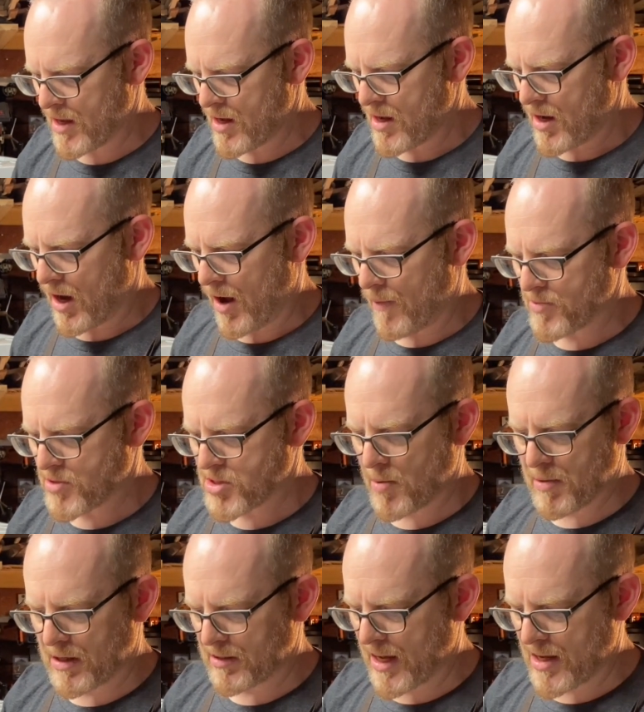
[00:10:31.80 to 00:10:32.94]
them. Some
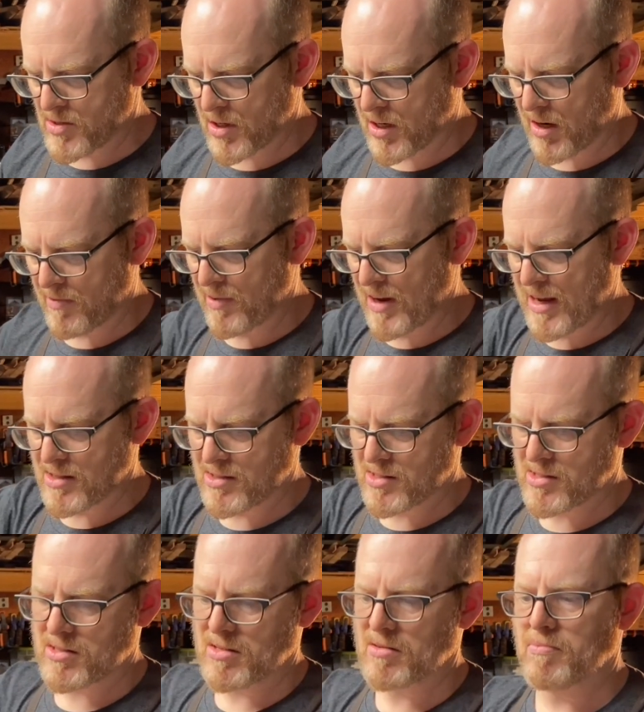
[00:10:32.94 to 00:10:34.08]
are laser cut
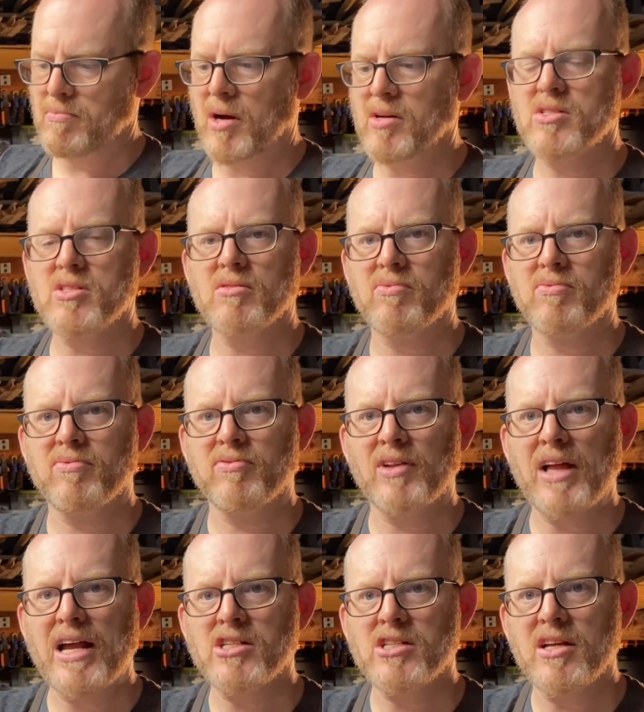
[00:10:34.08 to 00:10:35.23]
vents, parts of
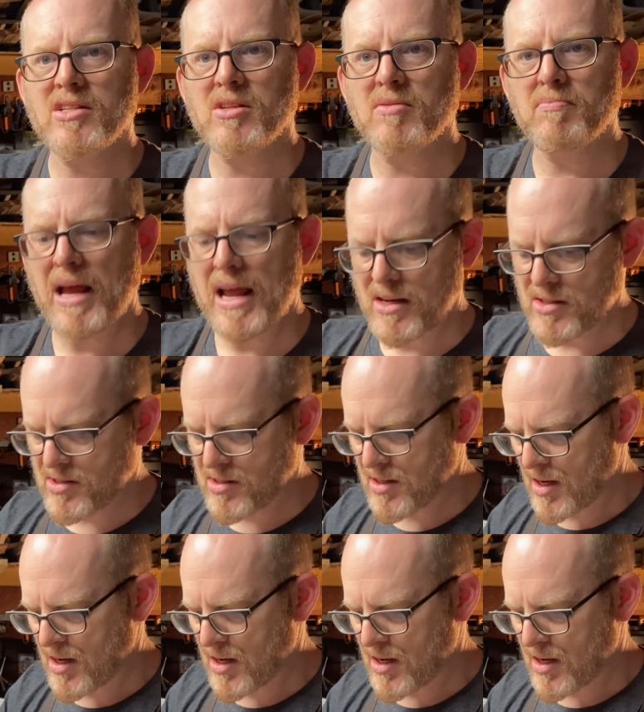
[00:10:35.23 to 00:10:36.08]
flashlights and pens.